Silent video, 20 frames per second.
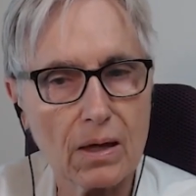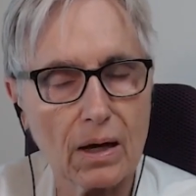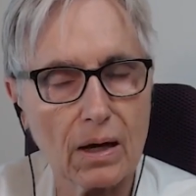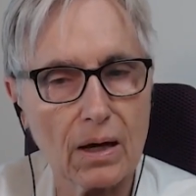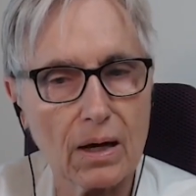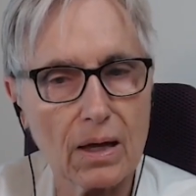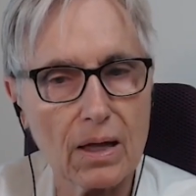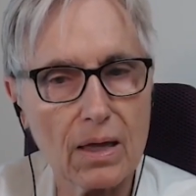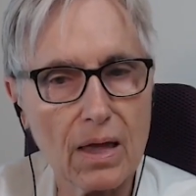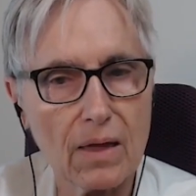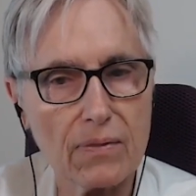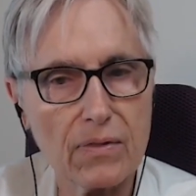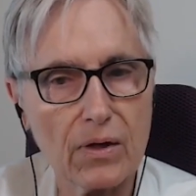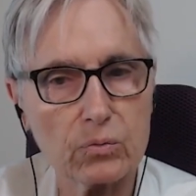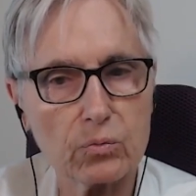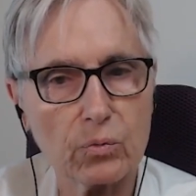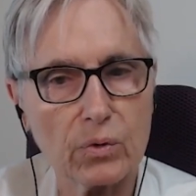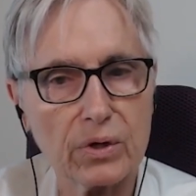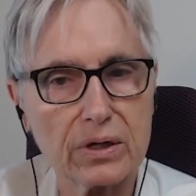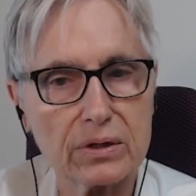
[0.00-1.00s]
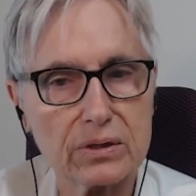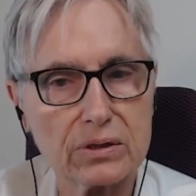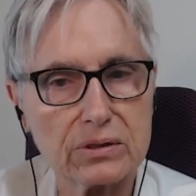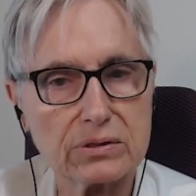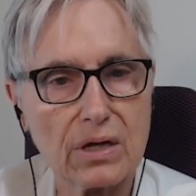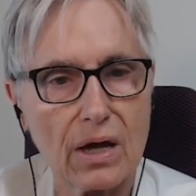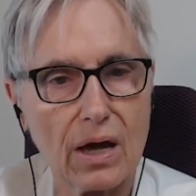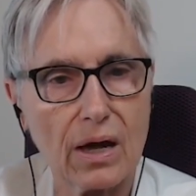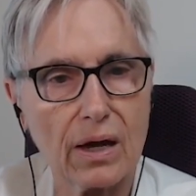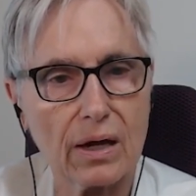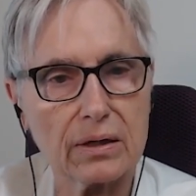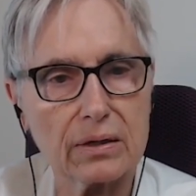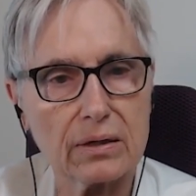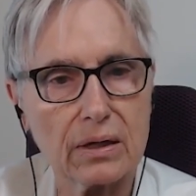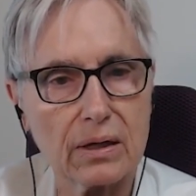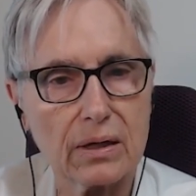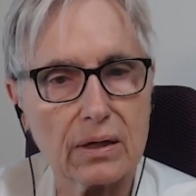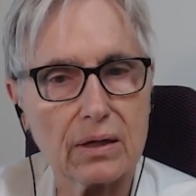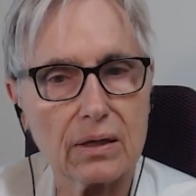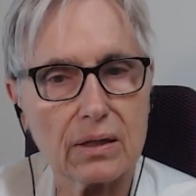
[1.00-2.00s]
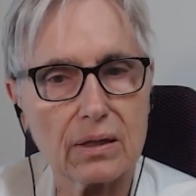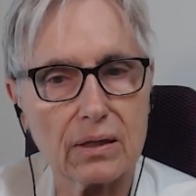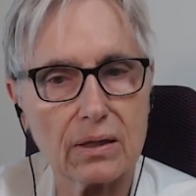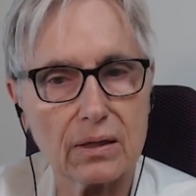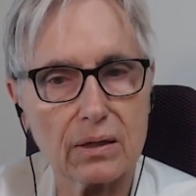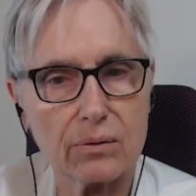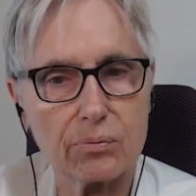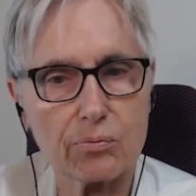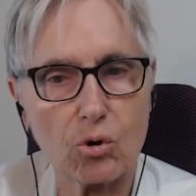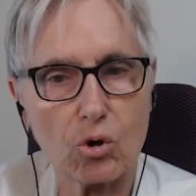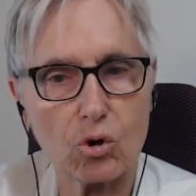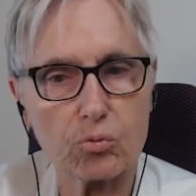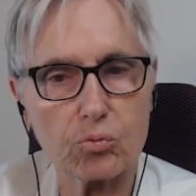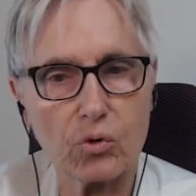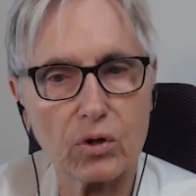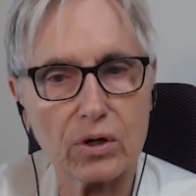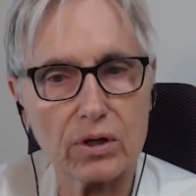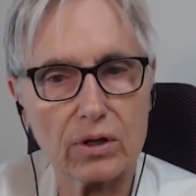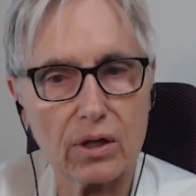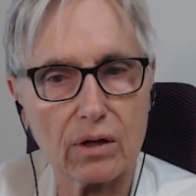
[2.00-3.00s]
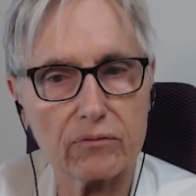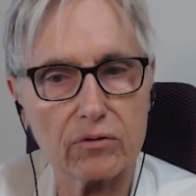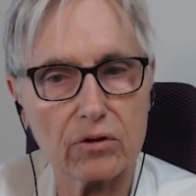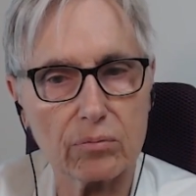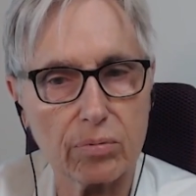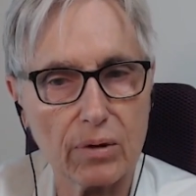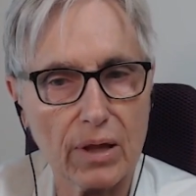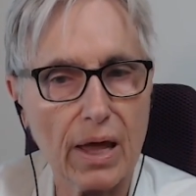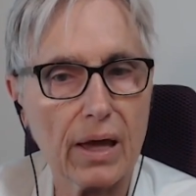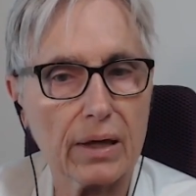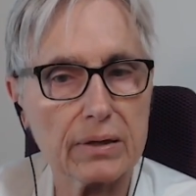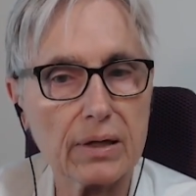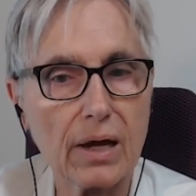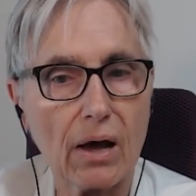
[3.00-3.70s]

And then we can design the appropriate level plan.